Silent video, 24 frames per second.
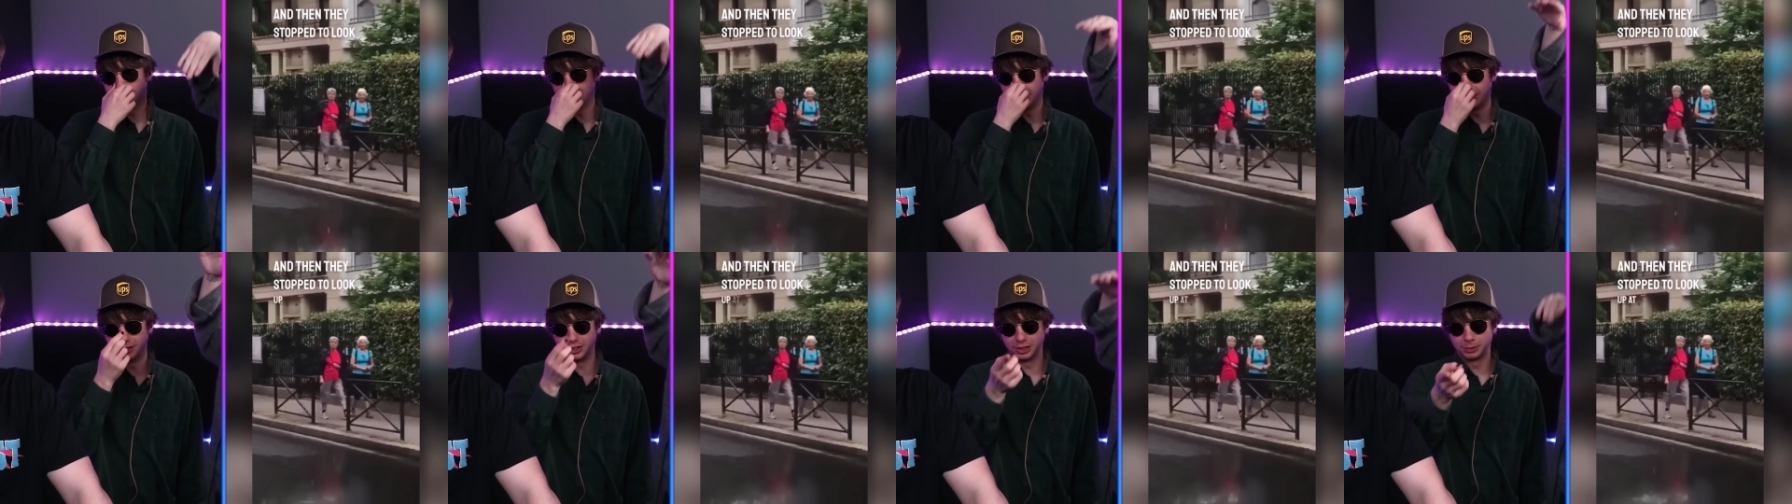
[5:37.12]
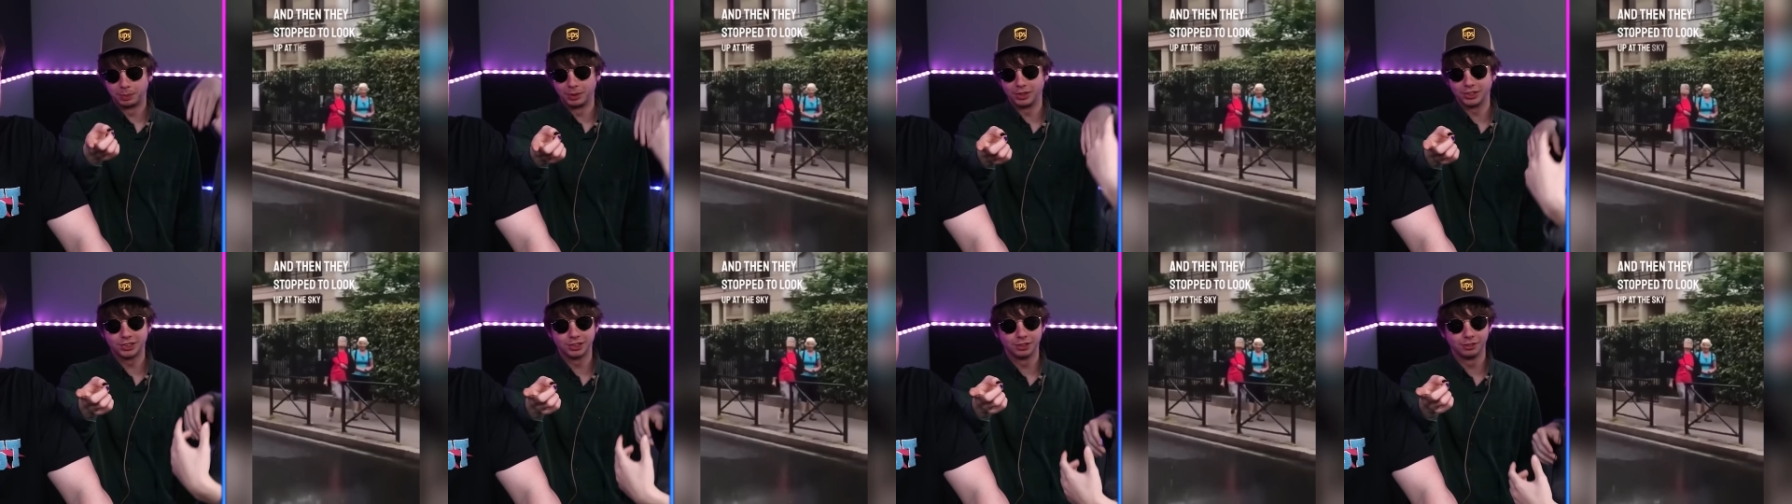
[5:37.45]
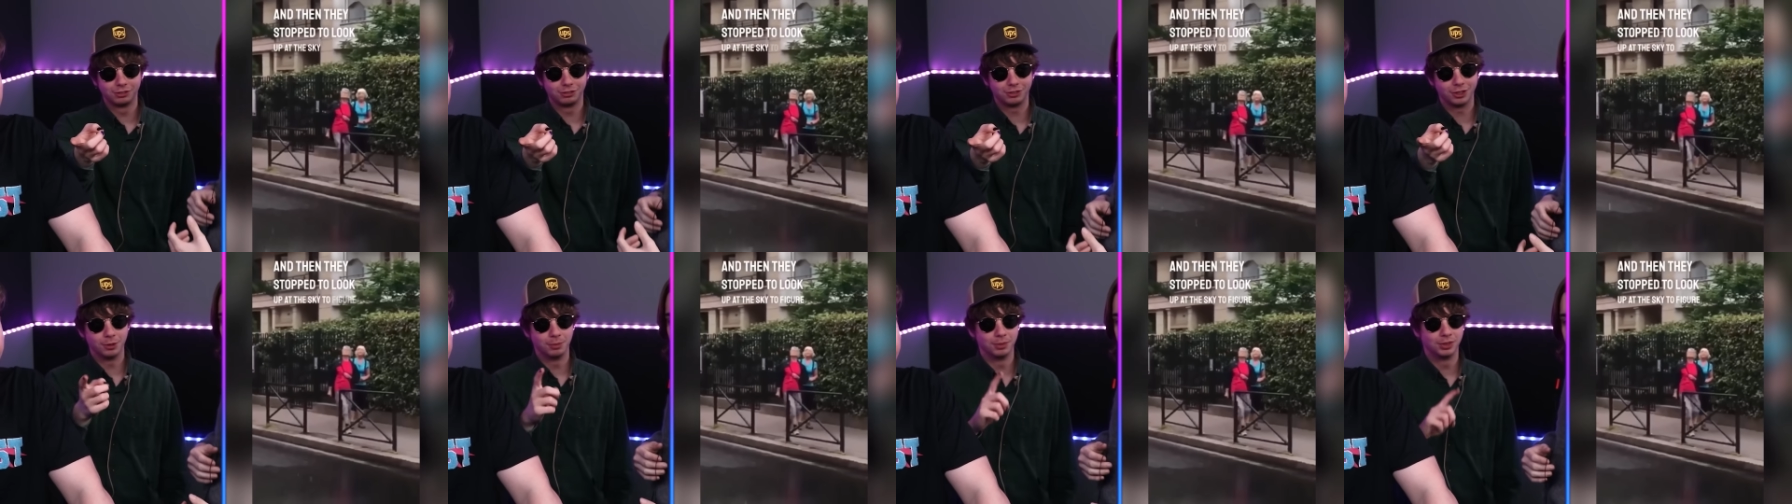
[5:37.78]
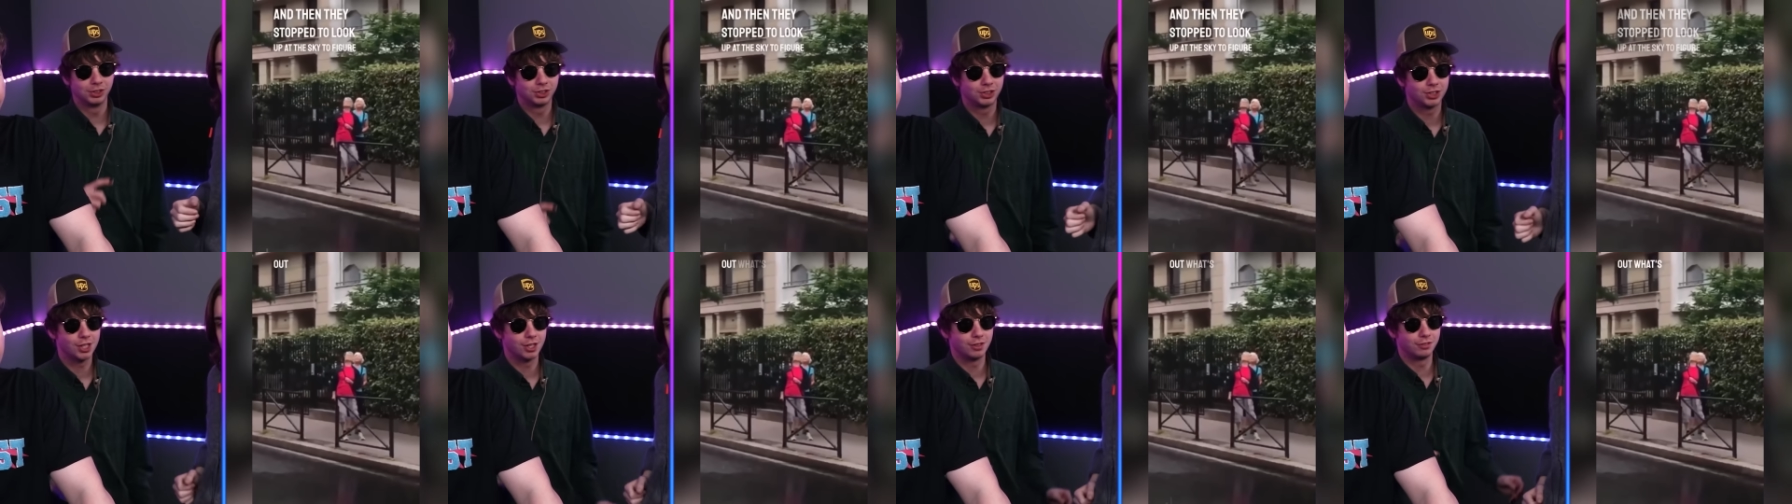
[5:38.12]
Yeah, this person
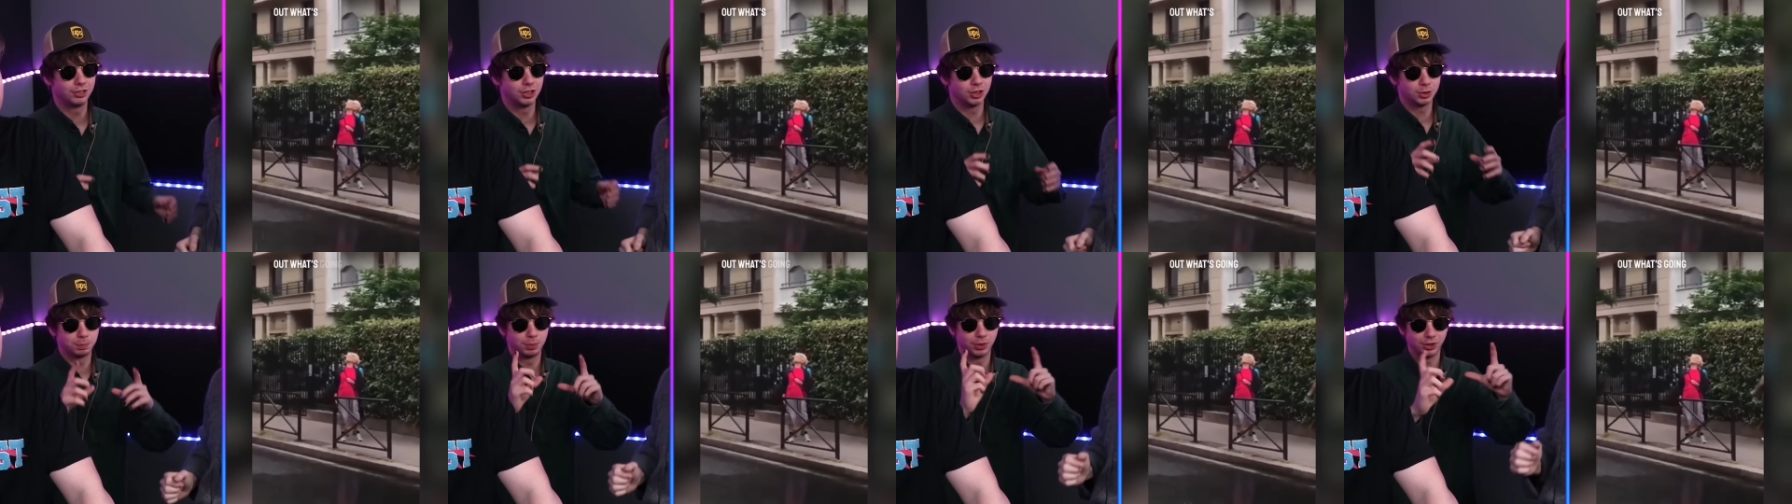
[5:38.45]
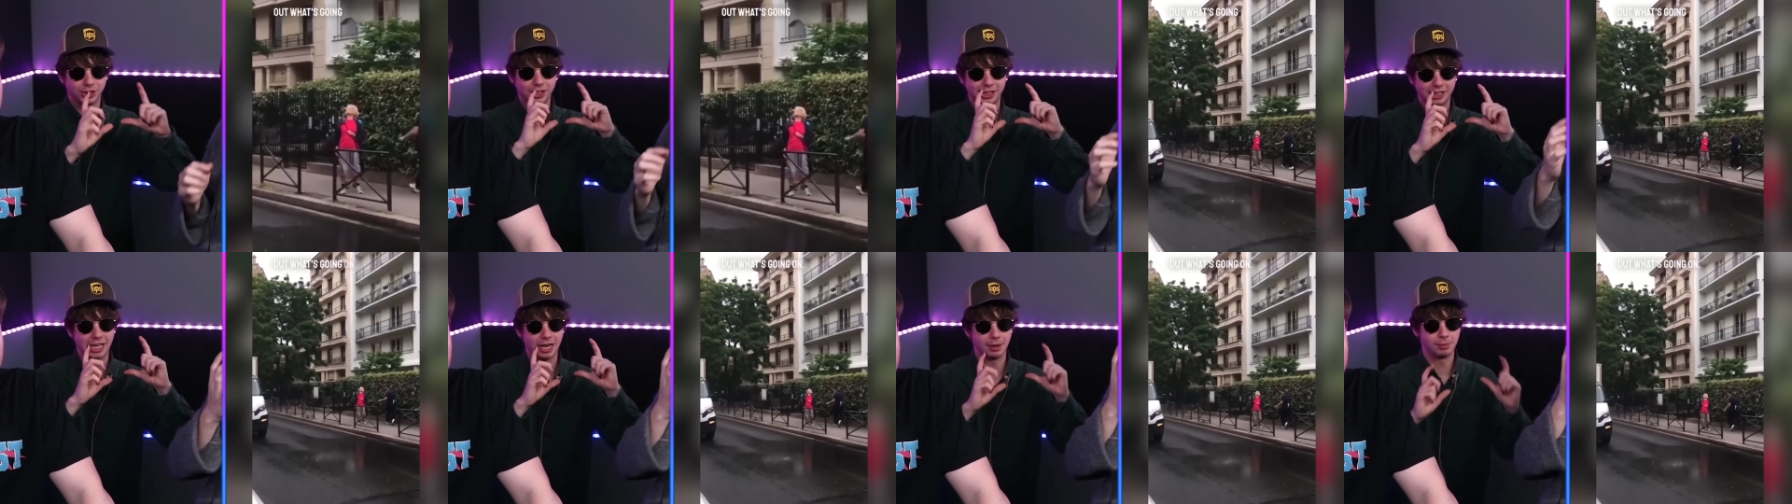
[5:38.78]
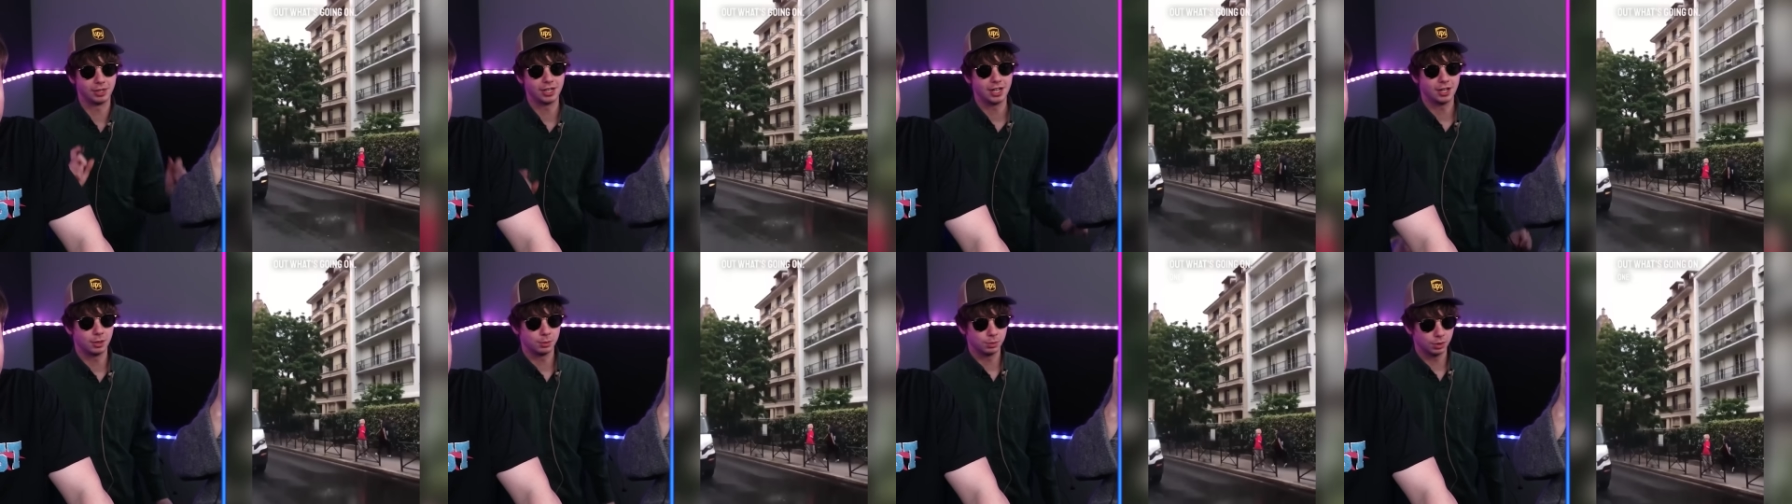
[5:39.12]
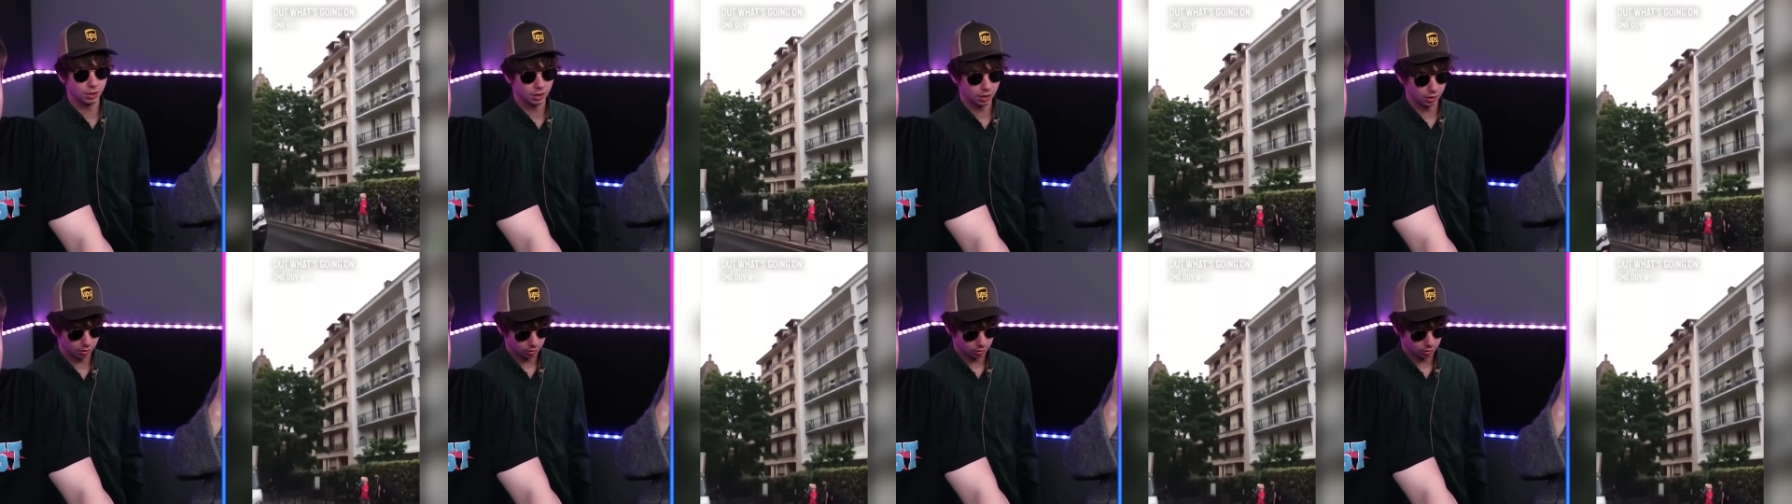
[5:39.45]
filming should have just put the camera down and been like,